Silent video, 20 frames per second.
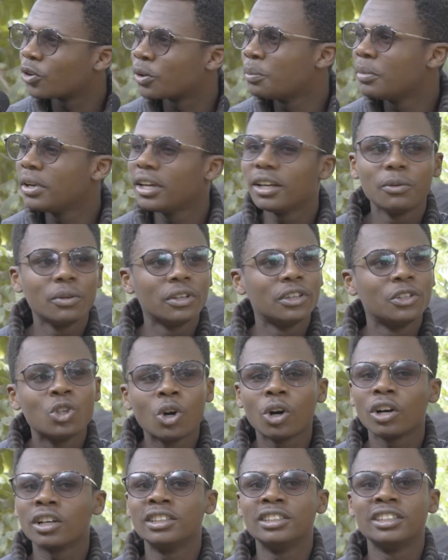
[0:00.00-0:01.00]
on me with
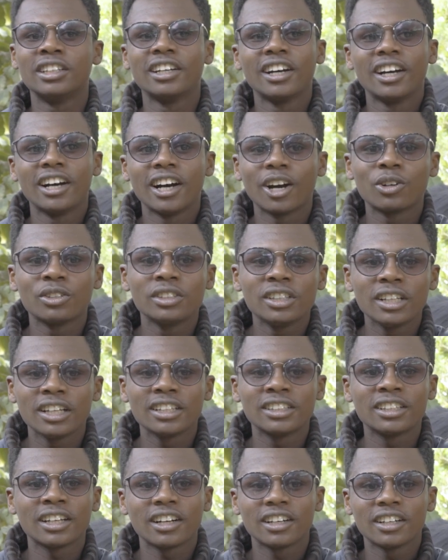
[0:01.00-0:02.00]
dogs, because he
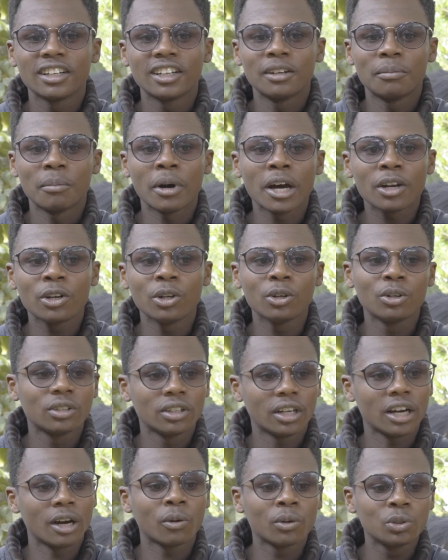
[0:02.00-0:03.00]
says, Mario,
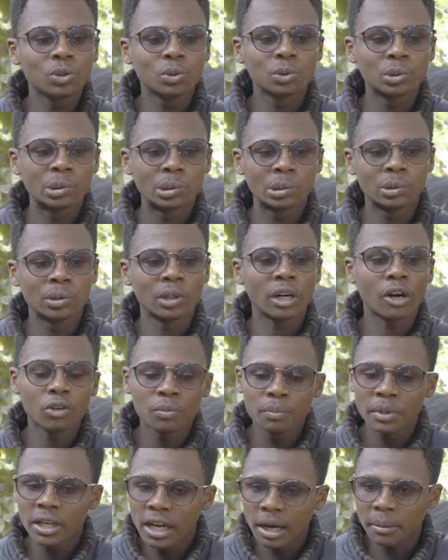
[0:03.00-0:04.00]
I will
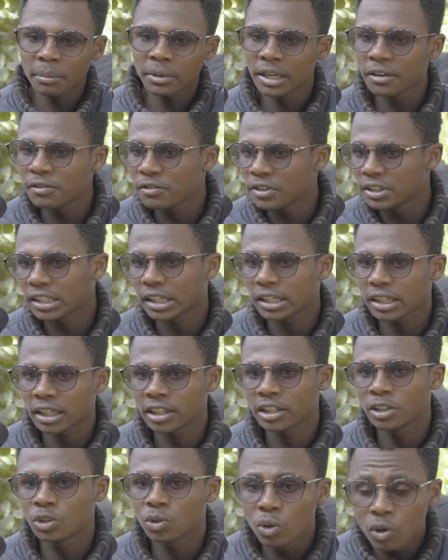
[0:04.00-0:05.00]
be coming every
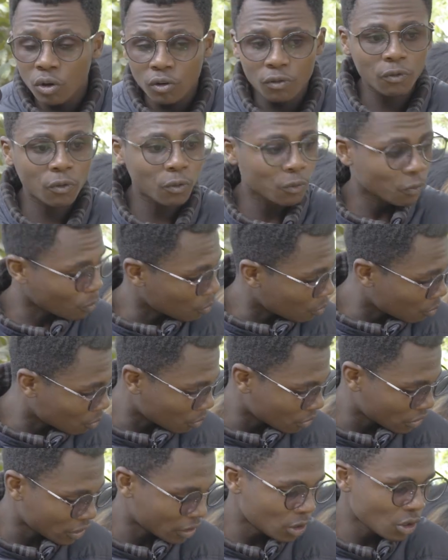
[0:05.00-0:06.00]
Saturday to look
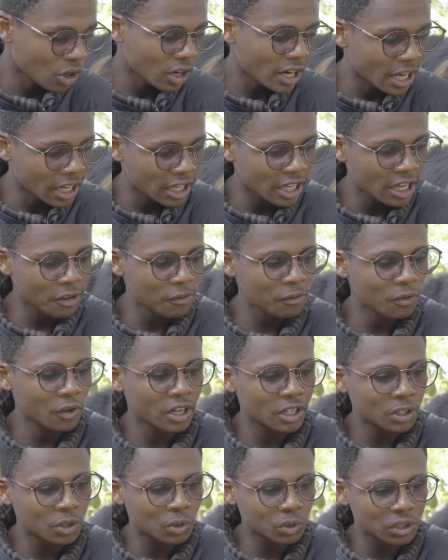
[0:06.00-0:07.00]
for the dog I gave you
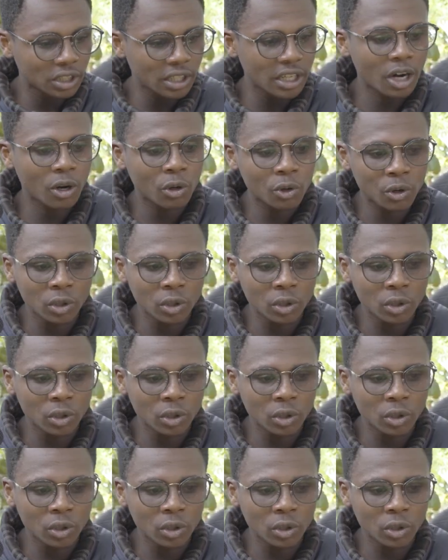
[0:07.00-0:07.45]
and to see how